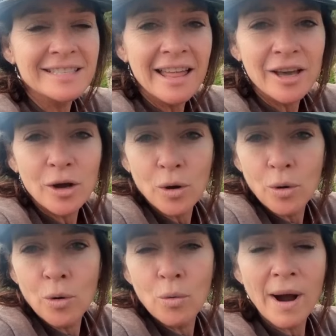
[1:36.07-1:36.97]
another
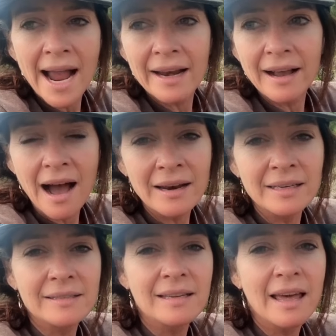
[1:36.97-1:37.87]
cool way to
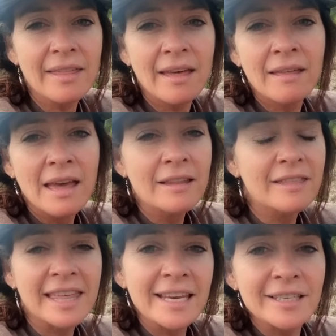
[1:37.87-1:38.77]
garden. It's another
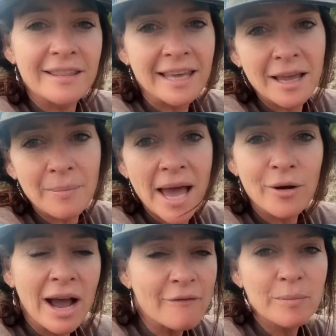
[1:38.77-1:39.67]
thing to think
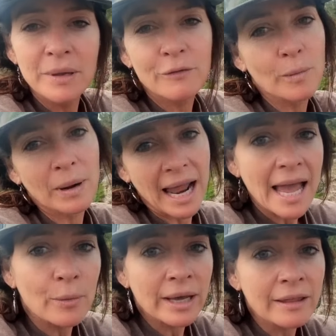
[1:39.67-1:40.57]
about or have a bit of a
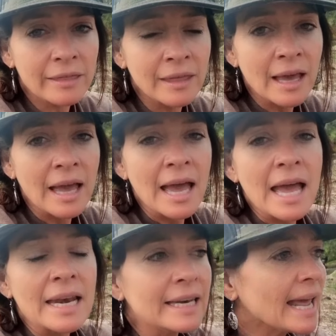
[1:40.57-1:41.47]
play with.
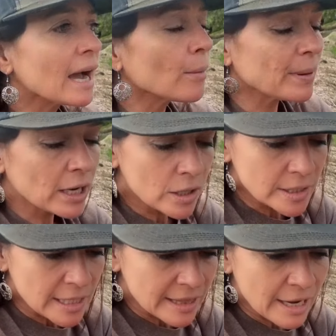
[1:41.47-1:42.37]
Now,
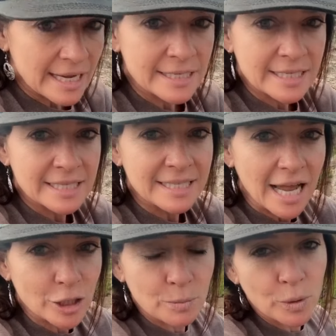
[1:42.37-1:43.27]
because there is
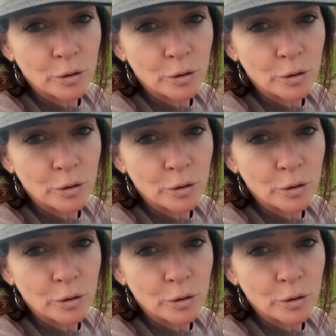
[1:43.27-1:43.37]
such